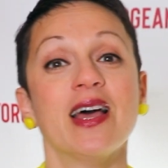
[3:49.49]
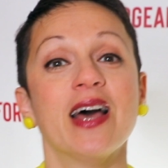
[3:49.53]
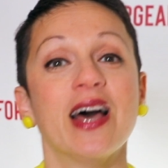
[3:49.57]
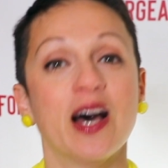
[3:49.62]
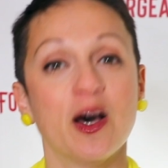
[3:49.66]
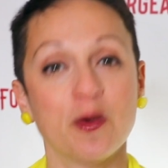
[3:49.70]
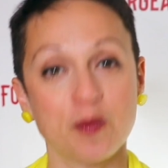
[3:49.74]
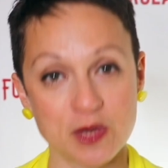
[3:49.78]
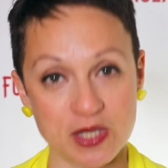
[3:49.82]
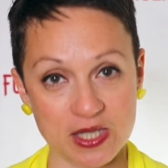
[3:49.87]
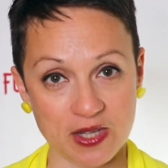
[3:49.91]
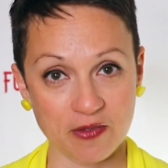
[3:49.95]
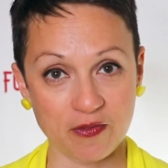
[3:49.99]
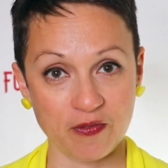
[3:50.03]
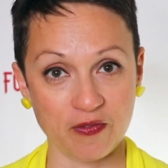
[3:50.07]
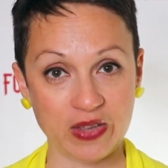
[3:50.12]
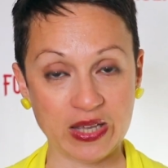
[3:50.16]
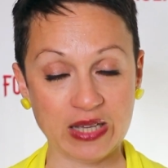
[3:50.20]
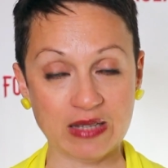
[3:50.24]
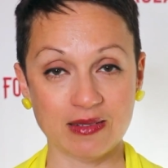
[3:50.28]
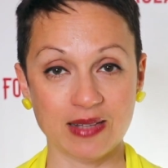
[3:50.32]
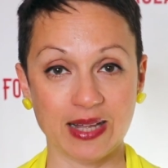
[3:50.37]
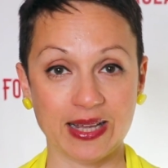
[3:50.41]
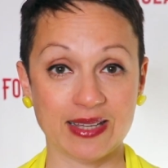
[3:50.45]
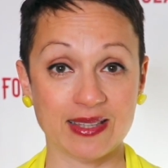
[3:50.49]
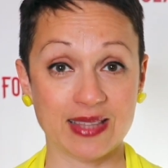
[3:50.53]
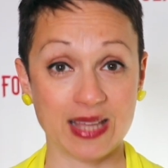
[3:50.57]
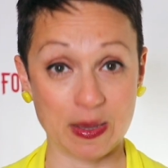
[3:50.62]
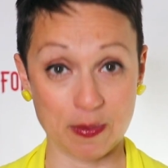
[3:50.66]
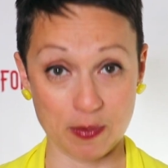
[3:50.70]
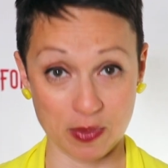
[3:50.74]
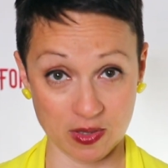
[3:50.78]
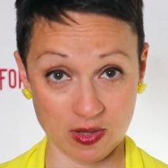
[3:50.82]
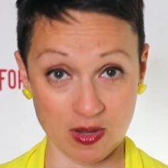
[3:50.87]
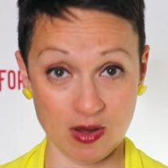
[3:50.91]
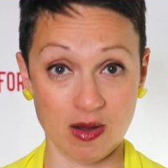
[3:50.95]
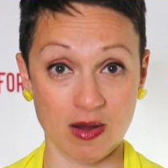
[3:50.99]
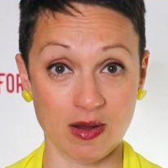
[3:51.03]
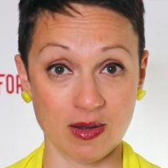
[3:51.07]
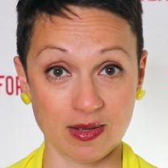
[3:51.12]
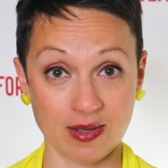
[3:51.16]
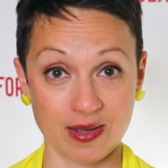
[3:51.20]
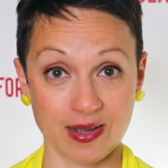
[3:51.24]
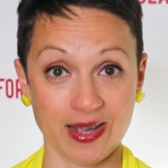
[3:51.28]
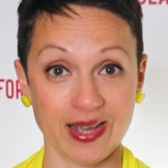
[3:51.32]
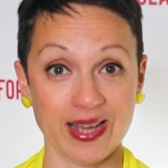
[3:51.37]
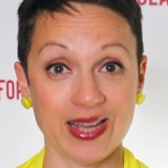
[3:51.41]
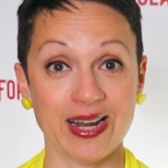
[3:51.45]
helps them feel like they
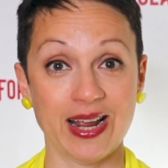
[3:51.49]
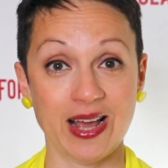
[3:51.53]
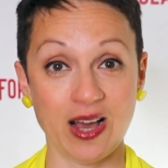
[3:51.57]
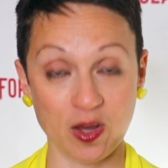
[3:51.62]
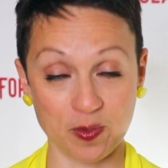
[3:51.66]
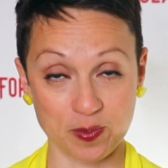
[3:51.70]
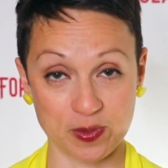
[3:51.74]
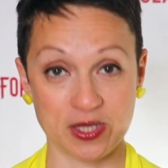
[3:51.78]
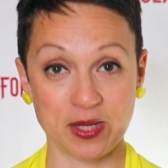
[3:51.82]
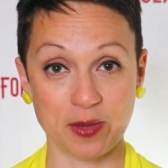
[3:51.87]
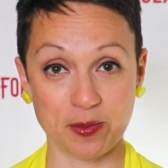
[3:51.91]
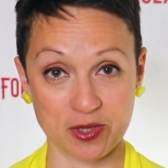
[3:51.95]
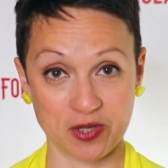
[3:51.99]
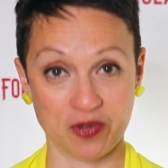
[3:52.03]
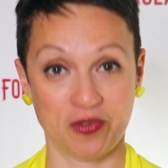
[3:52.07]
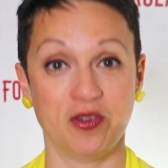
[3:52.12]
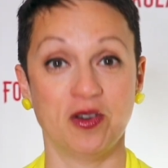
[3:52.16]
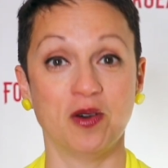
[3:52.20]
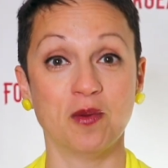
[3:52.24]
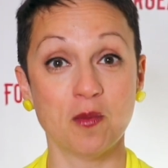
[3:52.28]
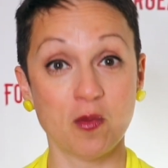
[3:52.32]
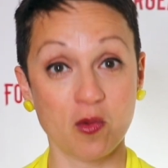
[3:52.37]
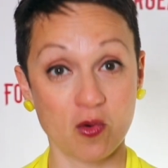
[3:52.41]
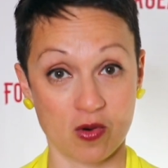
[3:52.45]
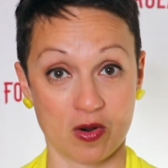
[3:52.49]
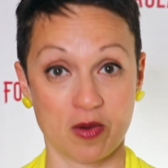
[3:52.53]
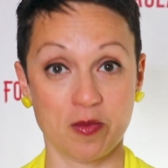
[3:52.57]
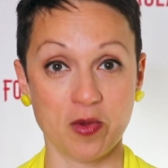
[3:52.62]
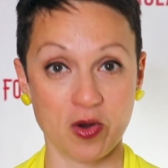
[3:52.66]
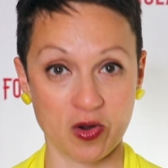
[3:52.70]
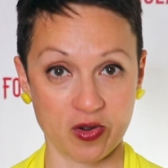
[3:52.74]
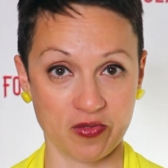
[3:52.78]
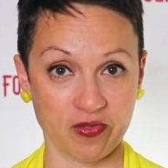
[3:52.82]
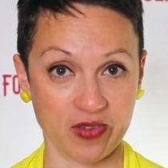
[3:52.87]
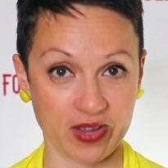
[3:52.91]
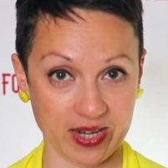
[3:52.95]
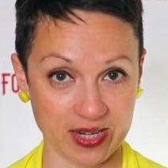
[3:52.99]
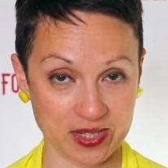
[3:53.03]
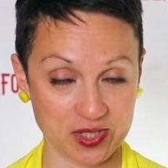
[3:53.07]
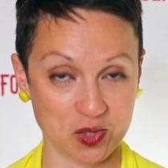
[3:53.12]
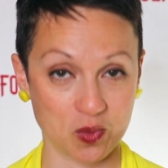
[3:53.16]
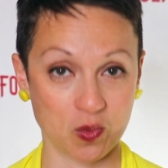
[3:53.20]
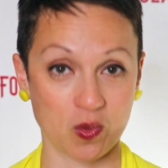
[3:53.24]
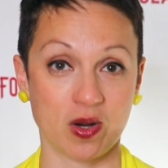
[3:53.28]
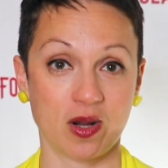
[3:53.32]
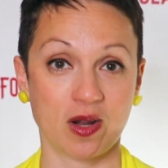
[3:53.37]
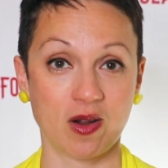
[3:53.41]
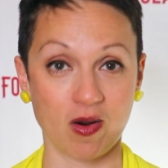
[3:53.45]
belong and helps them to feel more motivated
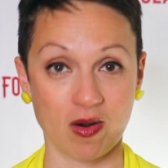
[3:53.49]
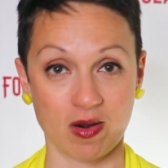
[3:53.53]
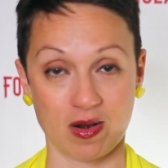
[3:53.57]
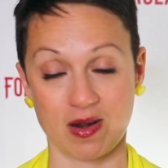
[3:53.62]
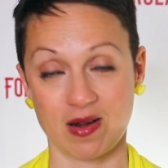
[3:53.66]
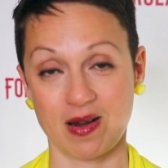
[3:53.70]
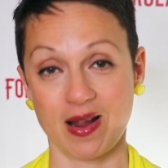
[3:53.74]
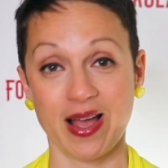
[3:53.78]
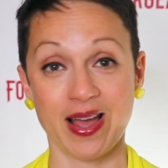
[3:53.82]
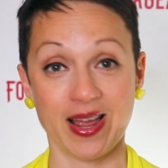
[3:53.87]
to work harder.